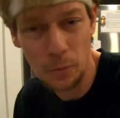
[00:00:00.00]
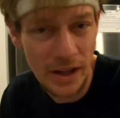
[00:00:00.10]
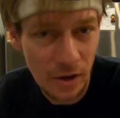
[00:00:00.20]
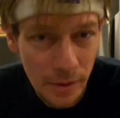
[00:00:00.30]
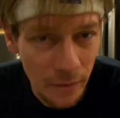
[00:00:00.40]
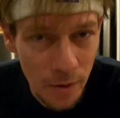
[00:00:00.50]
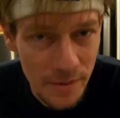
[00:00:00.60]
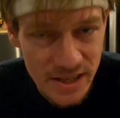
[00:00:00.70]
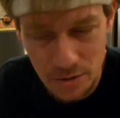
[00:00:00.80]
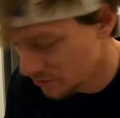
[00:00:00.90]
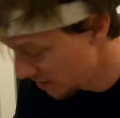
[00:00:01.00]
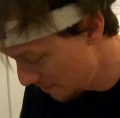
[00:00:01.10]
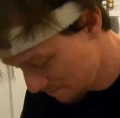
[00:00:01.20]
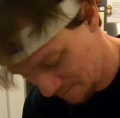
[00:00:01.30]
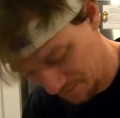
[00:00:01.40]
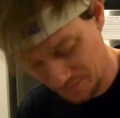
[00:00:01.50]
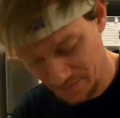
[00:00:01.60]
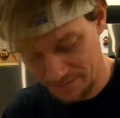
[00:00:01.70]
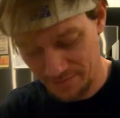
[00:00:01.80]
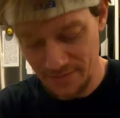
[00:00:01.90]
it will, but it won't be so pretty.
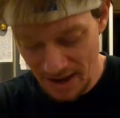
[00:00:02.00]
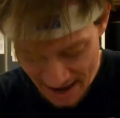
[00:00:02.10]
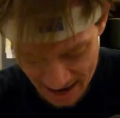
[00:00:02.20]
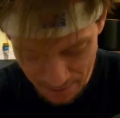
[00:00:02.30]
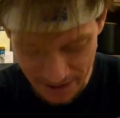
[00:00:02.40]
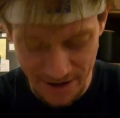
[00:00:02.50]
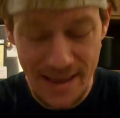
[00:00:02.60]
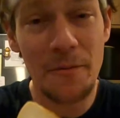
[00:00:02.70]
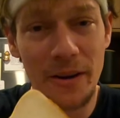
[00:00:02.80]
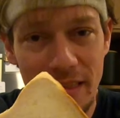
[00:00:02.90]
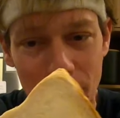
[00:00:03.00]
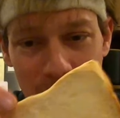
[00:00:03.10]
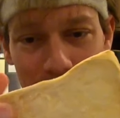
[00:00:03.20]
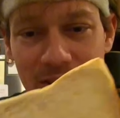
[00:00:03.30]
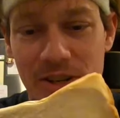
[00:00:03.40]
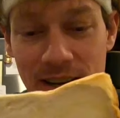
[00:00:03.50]
There we go, that one's looking much